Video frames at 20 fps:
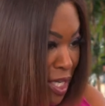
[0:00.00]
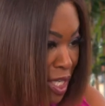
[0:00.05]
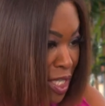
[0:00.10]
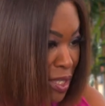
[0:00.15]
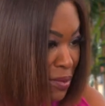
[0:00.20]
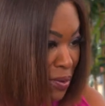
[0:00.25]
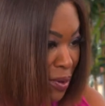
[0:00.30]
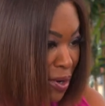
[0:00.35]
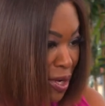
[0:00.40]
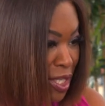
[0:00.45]

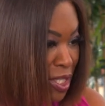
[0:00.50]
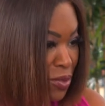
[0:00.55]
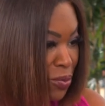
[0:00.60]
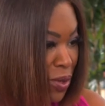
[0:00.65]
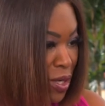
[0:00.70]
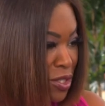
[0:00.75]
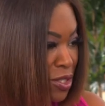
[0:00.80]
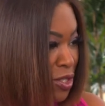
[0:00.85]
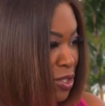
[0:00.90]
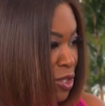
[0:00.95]
experience from
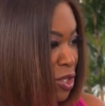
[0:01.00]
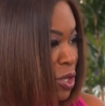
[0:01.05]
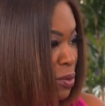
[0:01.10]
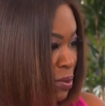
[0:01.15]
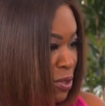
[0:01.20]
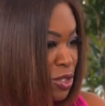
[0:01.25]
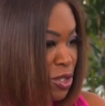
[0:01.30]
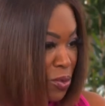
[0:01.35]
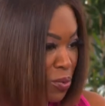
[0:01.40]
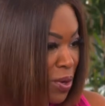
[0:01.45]
what to academic.
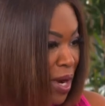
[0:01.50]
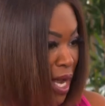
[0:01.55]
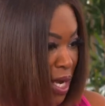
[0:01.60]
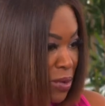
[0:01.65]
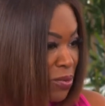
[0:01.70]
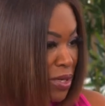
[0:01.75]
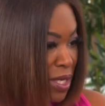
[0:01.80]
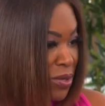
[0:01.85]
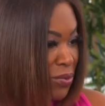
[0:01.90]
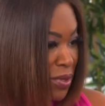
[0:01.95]
do. But you're right,
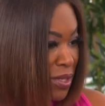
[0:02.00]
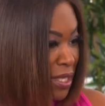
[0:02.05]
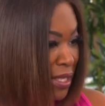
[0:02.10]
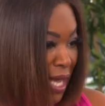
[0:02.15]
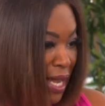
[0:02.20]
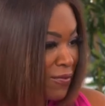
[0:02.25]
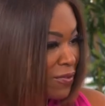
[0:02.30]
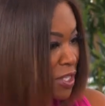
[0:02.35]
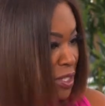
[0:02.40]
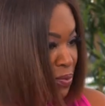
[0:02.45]
when, when the
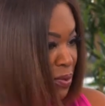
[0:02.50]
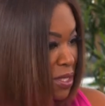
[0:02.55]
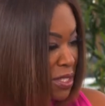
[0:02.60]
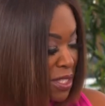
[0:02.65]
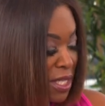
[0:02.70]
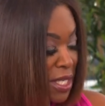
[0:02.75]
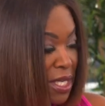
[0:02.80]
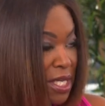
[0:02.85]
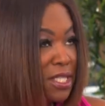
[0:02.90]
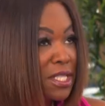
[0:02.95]
life experience,
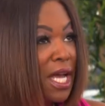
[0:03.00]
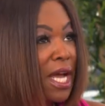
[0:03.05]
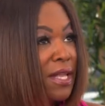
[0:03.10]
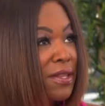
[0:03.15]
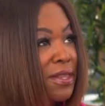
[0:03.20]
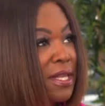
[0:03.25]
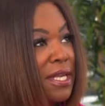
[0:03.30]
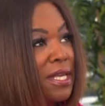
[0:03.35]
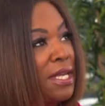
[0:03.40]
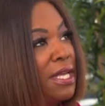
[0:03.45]
because I
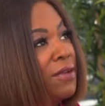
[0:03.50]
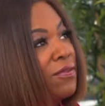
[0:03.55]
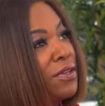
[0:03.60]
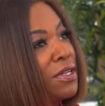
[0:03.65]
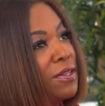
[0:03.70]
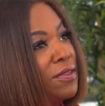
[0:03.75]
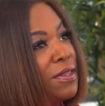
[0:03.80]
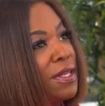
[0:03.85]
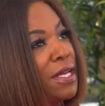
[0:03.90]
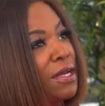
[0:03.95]
think even
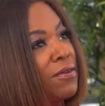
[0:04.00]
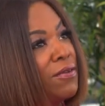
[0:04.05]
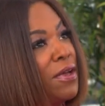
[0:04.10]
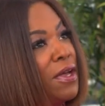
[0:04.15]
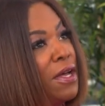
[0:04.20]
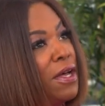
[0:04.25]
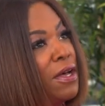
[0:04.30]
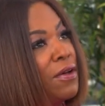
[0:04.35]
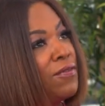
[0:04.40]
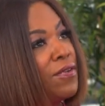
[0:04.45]
a thing of
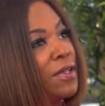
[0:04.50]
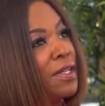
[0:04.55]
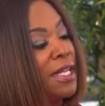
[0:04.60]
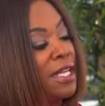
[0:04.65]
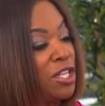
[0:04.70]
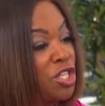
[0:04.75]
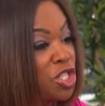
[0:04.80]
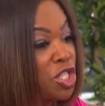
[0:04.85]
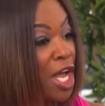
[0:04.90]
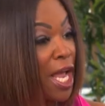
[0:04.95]

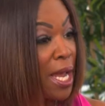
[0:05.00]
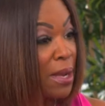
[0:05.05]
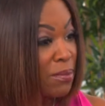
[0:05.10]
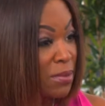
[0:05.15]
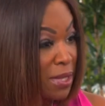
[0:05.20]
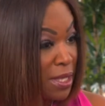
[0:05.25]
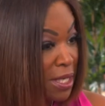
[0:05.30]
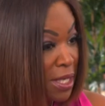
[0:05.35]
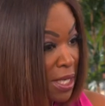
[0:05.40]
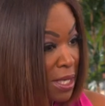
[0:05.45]
feeling shame,
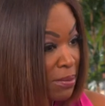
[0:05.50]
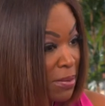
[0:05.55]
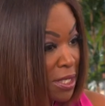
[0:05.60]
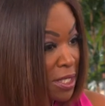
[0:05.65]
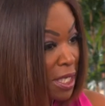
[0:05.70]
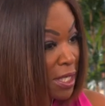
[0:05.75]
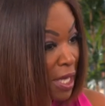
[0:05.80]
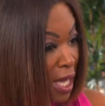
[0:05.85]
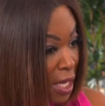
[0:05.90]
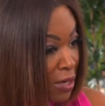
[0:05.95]
because
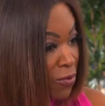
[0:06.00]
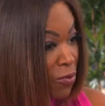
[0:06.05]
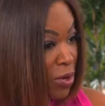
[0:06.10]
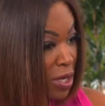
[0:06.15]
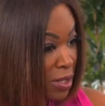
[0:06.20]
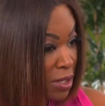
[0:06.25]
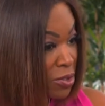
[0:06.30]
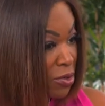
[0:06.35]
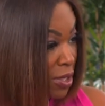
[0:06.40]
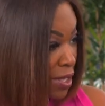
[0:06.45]
right. a lot of
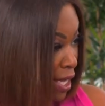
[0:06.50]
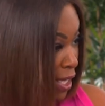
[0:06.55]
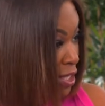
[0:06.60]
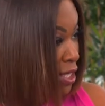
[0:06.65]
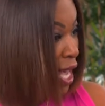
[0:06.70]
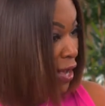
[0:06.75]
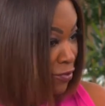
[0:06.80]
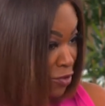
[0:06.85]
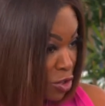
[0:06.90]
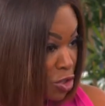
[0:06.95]
what yeah. drug addicts
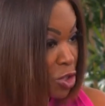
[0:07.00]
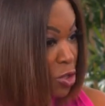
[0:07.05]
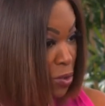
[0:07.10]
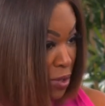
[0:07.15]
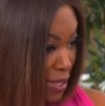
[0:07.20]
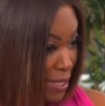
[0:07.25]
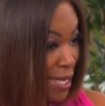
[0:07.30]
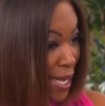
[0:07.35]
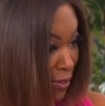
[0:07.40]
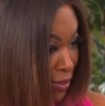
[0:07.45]
have to do to
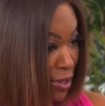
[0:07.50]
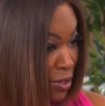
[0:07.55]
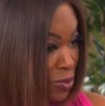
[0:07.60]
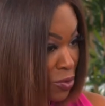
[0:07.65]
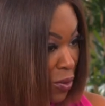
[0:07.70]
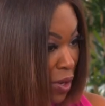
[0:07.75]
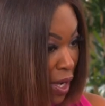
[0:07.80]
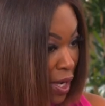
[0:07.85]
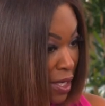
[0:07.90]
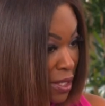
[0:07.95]
get the
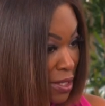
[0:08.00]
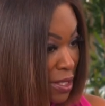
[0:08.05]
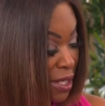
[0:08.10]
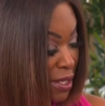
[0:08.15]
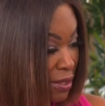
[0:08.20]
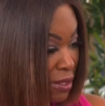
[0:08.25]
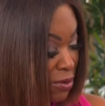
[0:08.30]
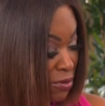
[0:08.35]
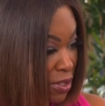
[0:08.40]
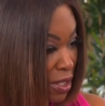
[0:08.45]
drugs,
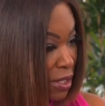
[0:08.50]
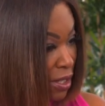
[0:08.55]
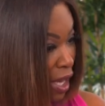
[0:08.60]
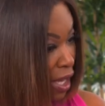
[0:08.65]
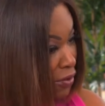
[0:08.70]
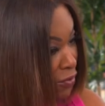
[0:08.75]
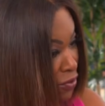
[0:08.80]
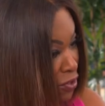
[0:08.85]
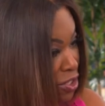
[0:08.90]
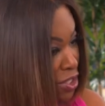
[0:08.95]
there's a
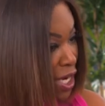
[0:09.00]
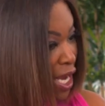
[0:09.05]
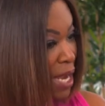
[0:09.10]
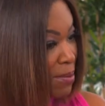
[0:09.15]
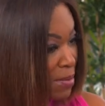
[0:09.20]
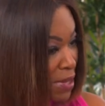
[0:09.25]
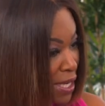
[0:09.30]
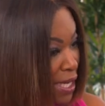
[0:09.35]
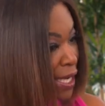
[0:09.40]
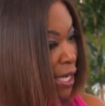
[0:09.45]
lot of
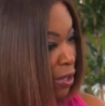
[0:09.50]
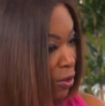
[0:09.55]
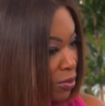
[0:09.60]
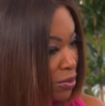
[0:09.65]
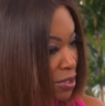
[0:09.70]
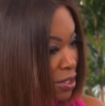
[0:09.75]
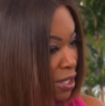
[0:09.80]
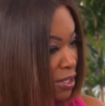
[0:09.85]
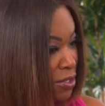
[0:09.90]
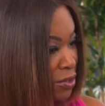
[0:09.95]
shame and
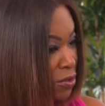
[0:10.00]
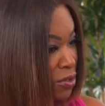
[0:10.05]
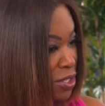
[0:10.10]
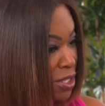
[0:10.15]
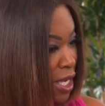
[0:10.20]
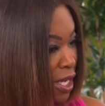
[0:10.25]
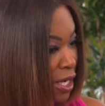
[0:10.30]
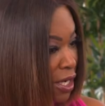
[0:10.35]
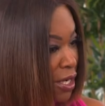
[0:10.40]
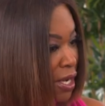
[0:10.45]
guilt
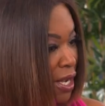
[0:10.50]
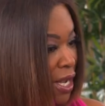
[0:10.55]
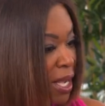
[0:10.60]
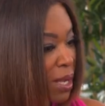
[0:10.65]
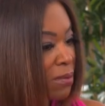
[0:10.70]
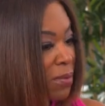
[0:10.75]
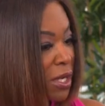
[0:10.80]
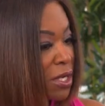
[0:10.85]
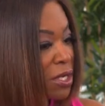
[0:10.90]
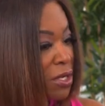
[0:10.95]
associated,
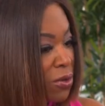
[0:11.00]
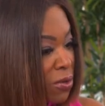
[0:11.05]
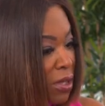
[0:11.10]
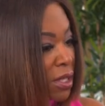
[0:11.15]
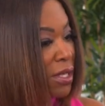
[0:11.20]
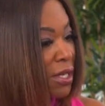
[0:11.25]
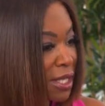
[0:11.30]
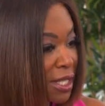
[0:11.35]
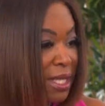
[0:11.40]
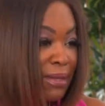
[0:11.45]
but you can
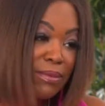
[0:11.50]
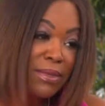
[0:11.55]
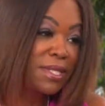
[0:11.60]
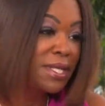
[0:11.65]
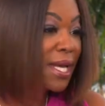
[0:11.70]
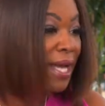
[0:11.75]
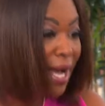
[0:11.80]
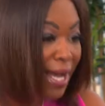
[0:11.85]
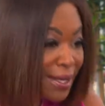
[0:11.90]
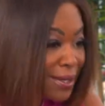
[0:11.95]
look at them and say, I